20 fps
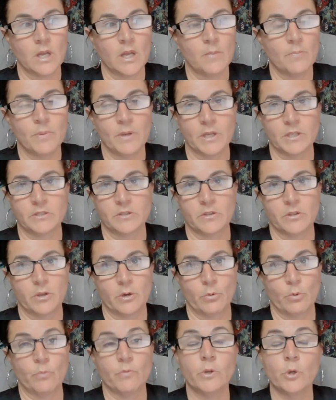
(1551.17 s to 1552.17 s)
because
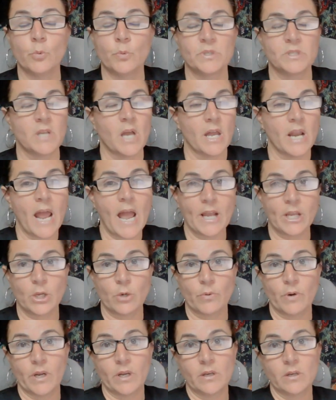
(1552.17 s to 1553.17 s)
their review was not
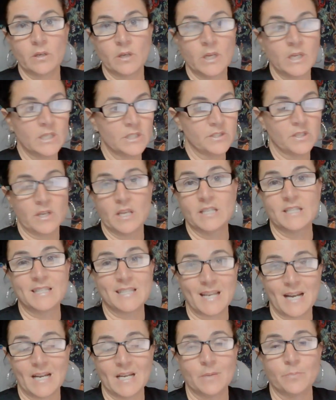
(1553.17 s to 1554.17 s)
accurate. So it
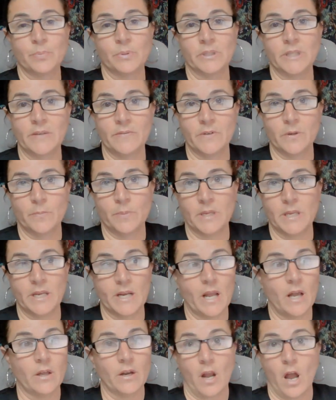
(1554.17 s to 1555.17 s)
said I didn't believe in a P&L,
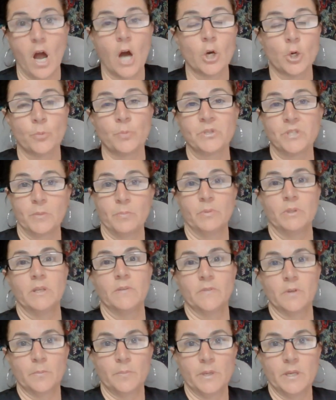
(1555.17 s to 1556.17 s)
and 100%
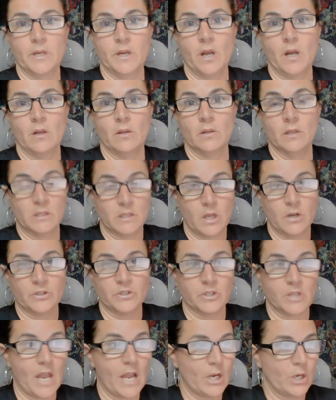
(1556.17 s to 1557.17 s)
believe in a P&L as long as
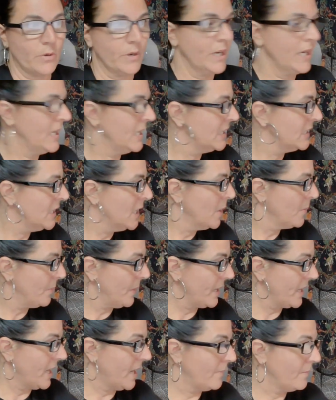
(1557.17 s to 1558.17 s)
it's accurate.
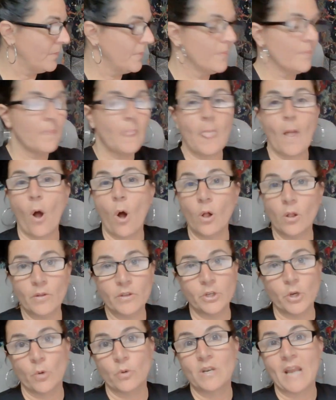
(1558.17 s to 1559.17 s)
But
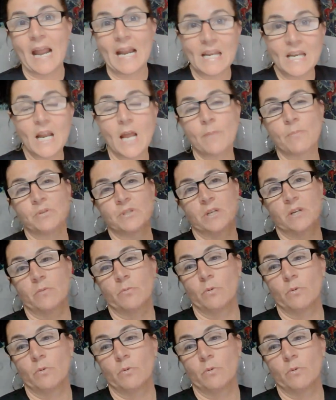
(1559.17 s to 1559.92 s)
99% of the